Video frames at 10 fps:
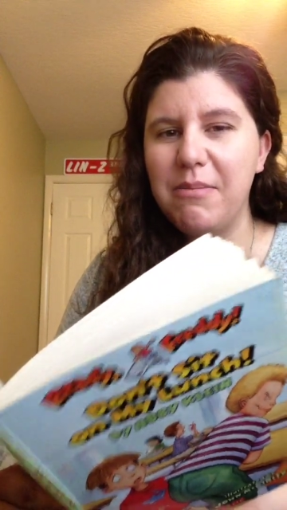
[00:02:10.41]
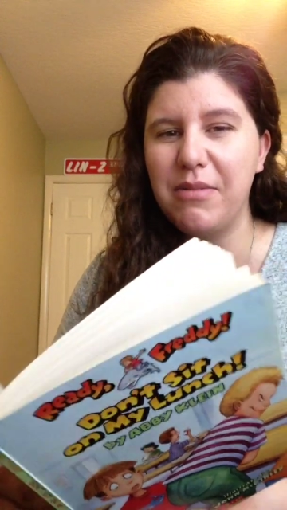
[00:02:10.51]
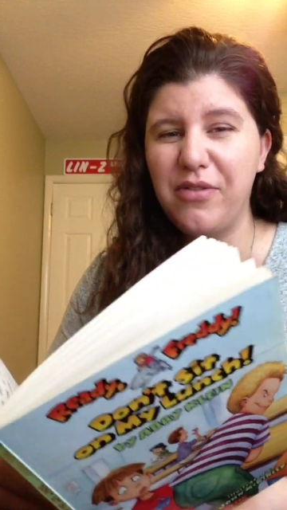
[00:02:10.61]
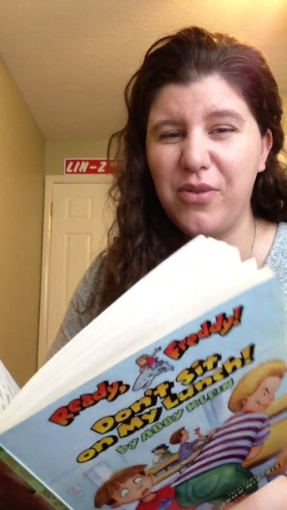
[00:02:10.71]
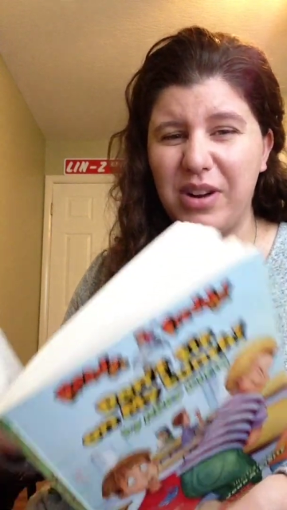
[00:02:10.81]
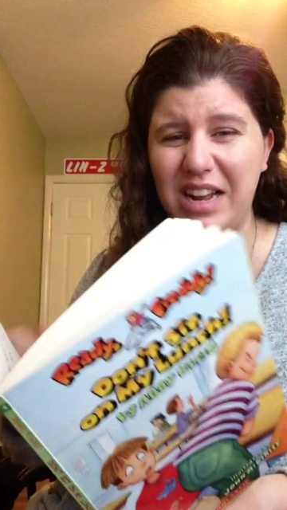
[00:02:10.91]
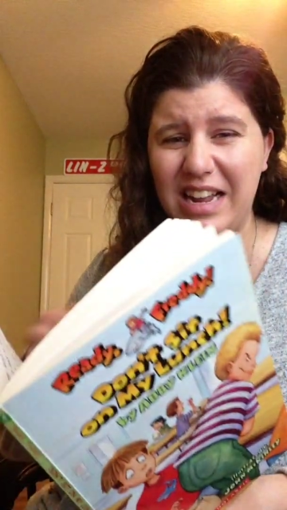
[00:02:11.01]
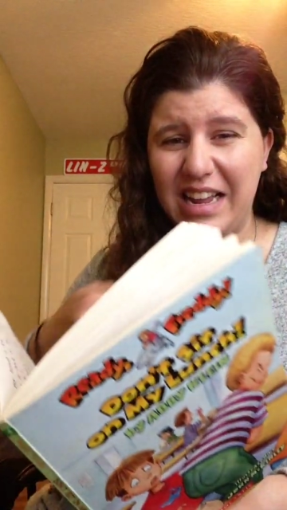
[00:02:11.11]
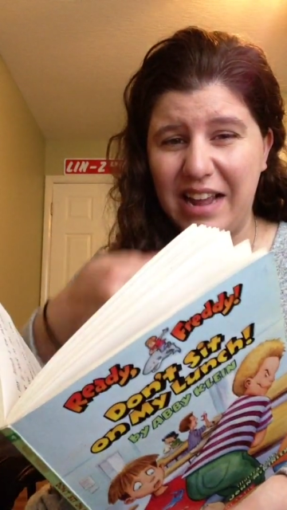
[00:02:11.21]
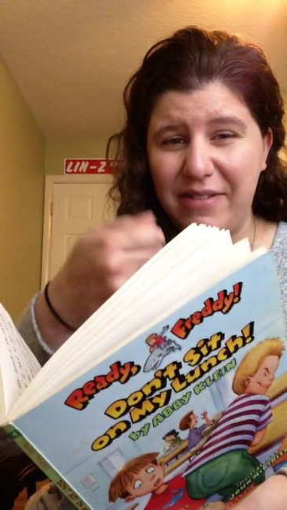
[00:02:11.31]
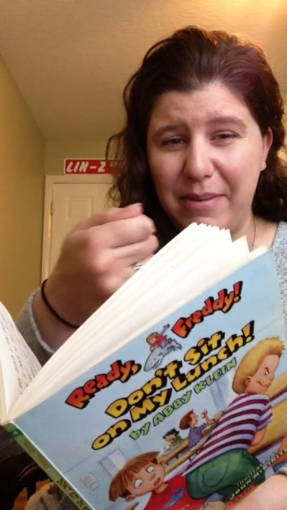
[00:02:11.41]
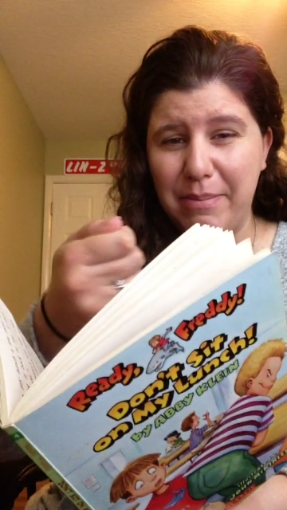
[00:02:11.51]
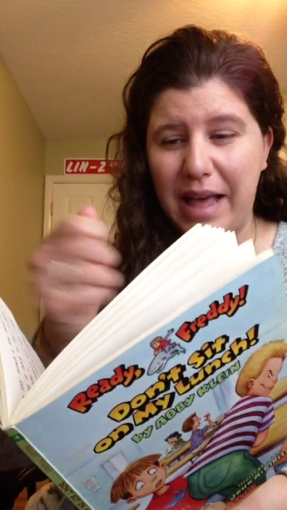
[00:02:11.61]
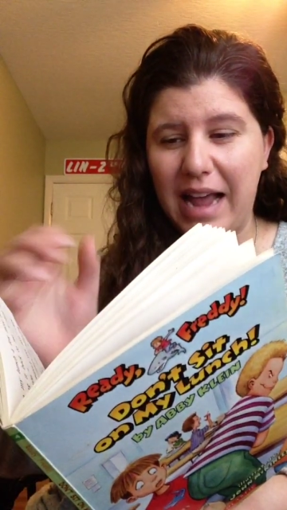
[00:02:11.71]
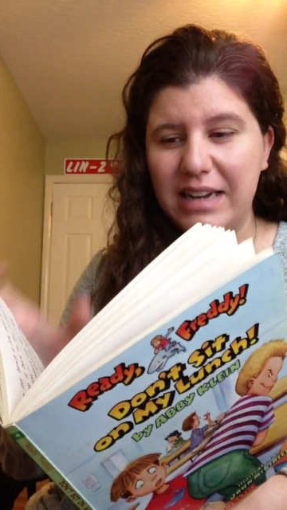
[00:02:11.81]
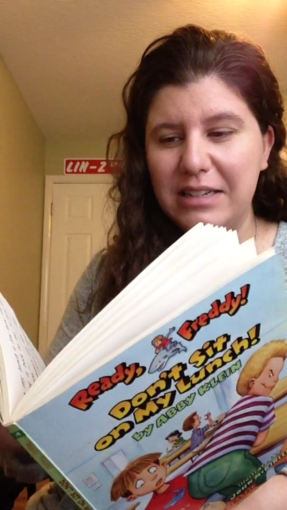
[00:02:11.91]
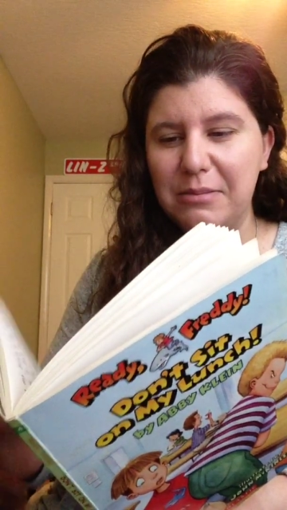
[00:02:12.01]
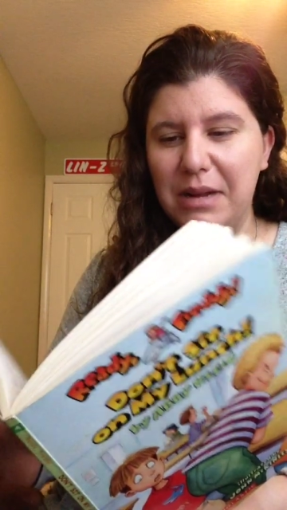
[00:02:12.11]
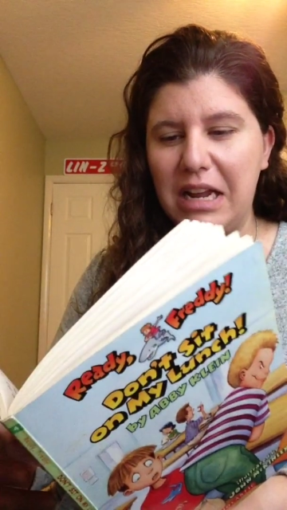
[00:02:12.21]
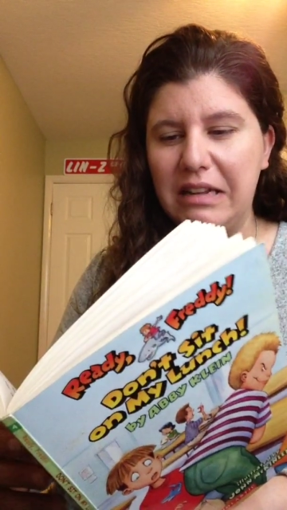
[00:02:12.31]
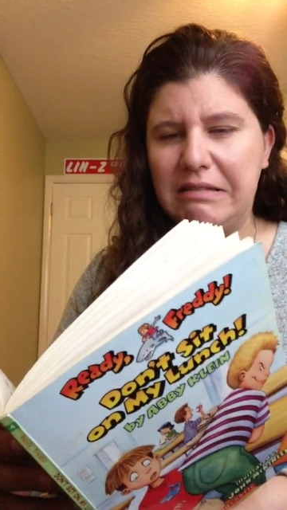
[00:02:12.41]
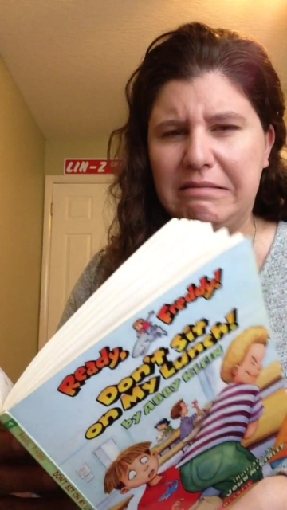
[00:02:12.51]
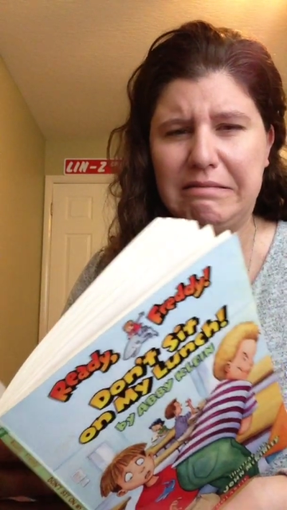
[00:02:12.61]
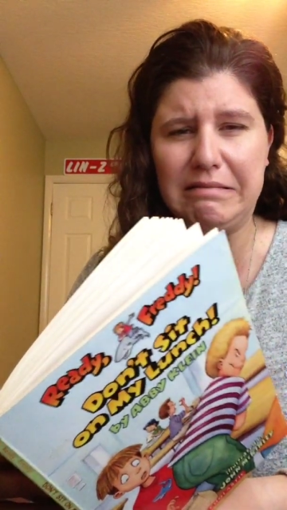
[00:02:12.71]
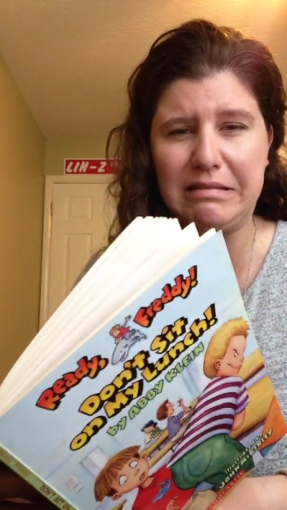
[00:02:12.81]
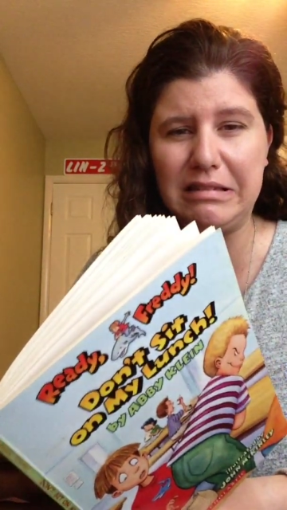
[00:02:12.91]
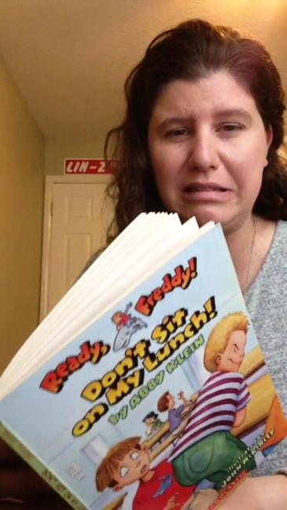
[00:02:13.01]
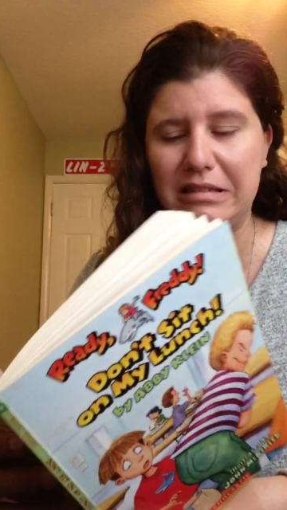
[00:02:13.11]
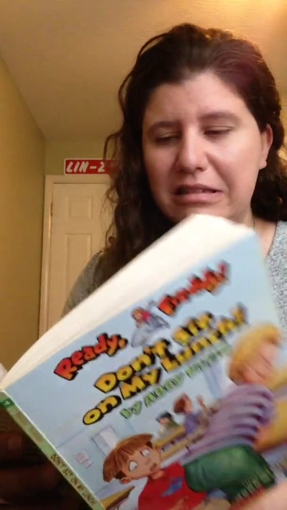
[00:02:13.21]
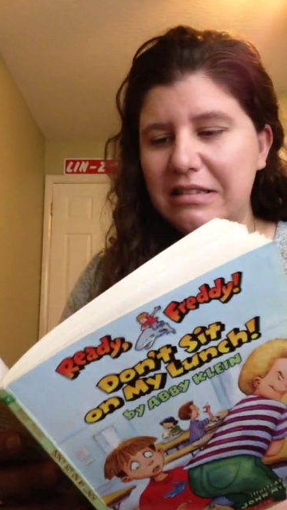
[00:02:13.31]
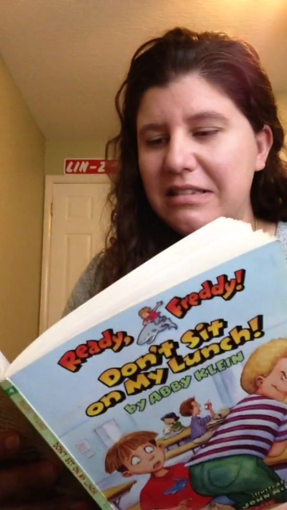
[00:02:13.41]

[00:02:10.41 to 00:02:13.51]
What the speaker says: before he gave it back to me. Ooh.